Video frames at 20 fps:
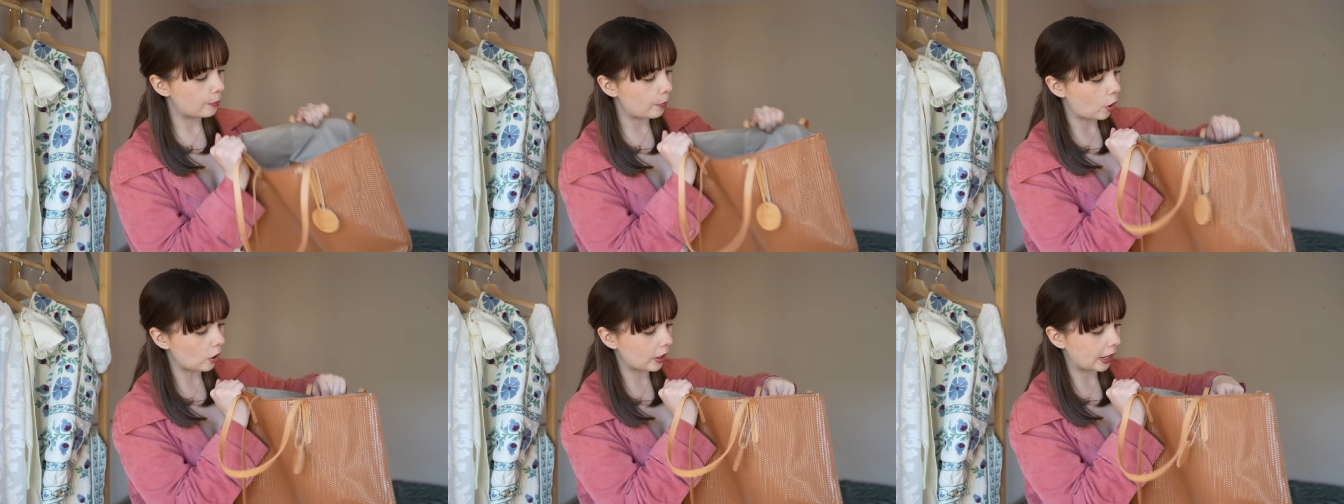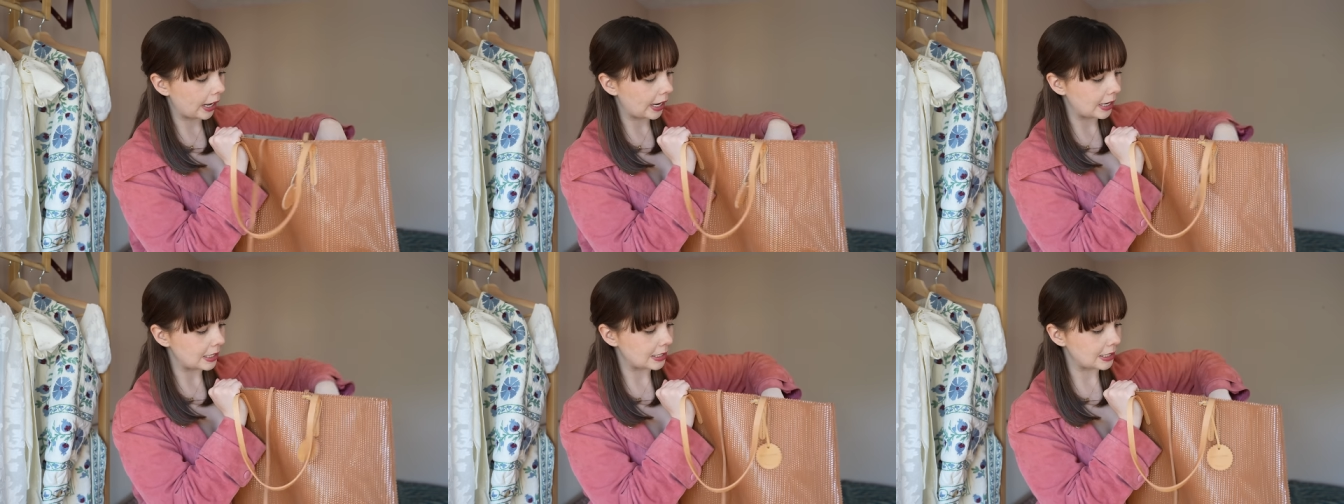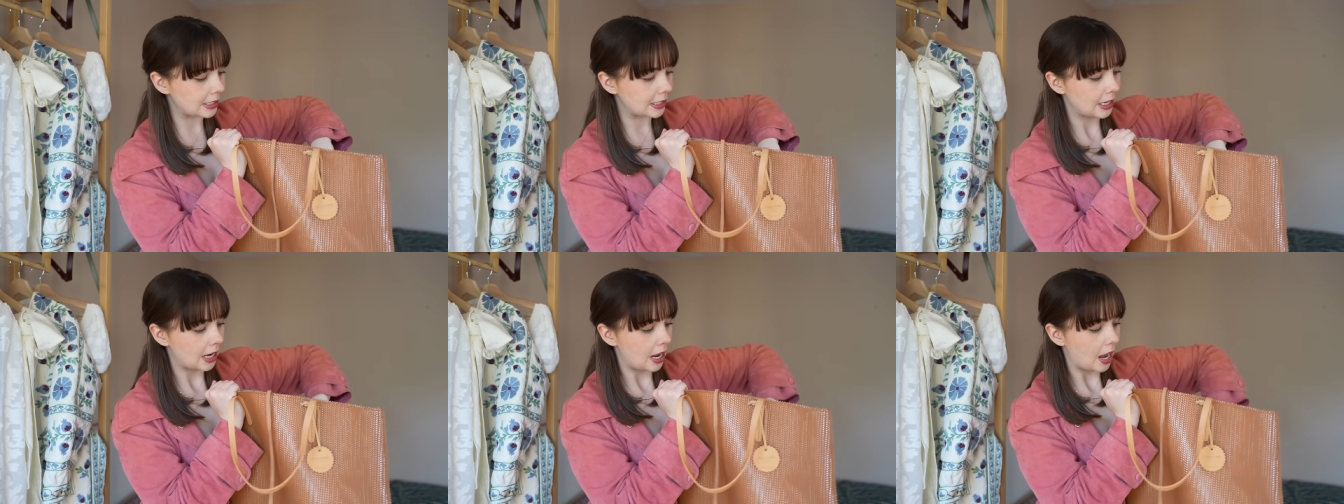
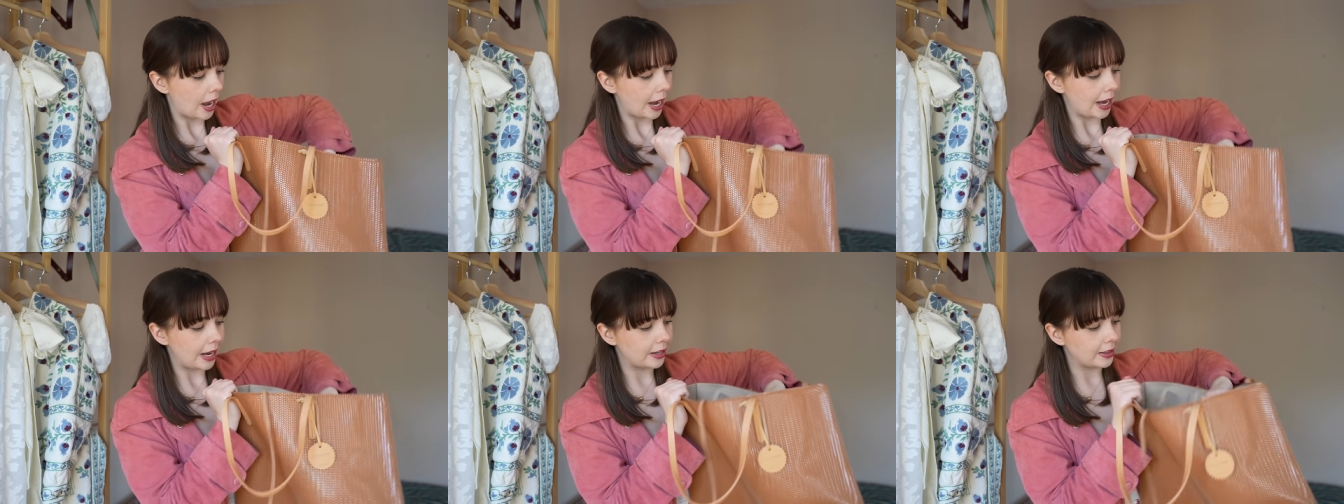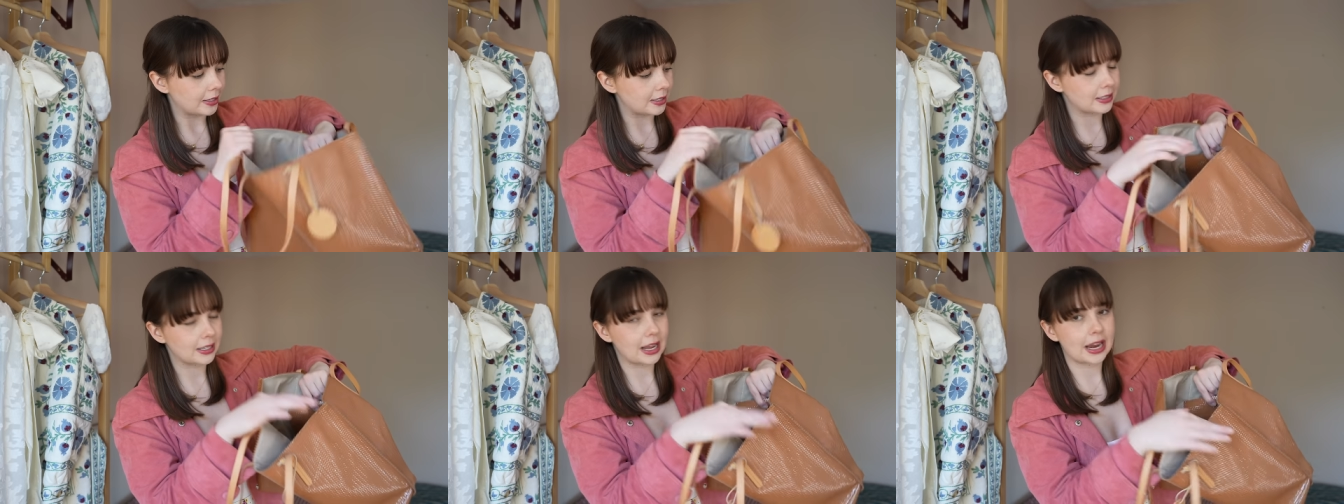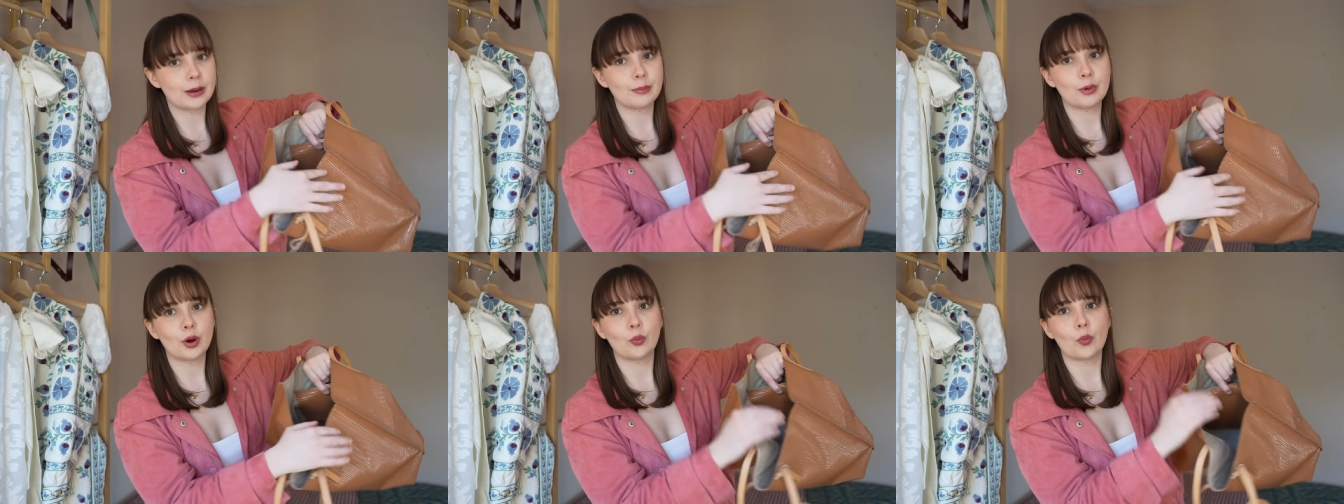pocket in the
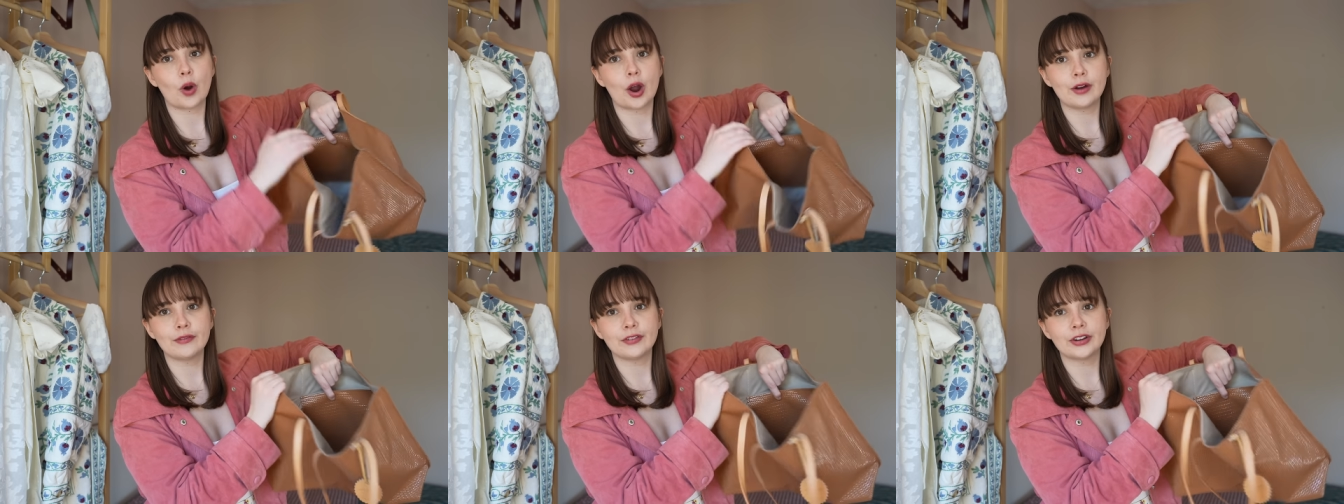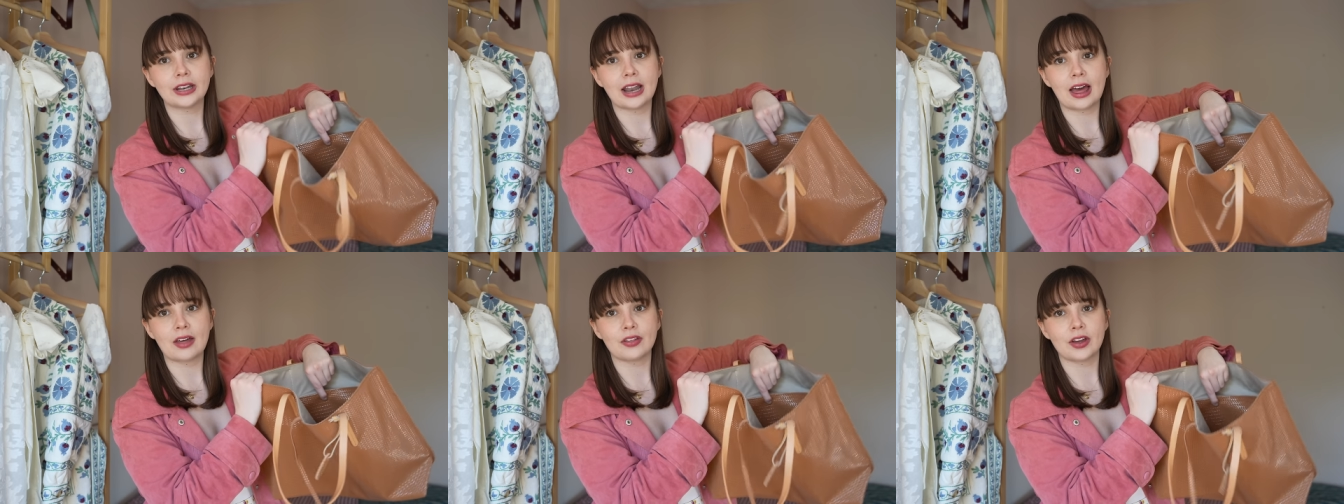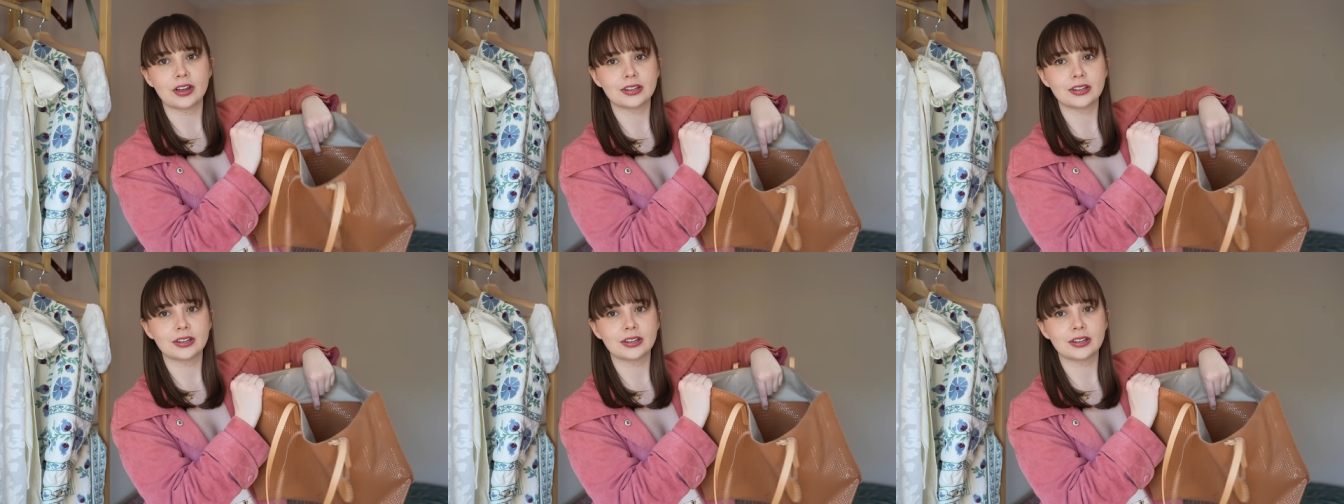same woven leather.